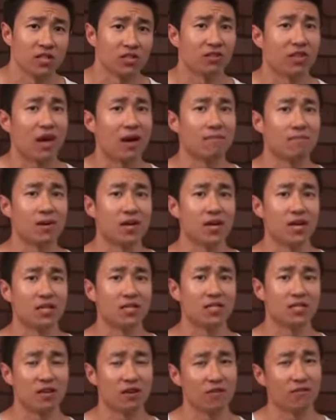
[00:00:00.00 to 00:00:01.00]
So that
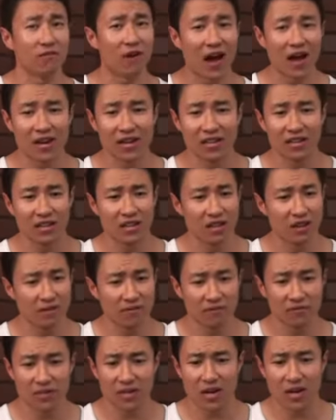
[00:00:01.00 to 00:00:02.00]
means if I can
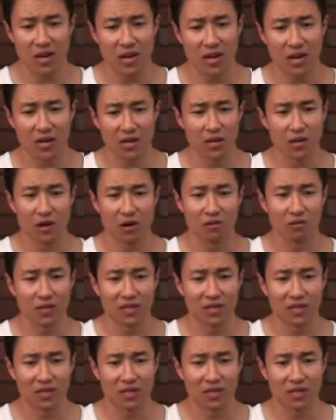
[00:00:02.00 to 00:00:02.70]
lift, you know,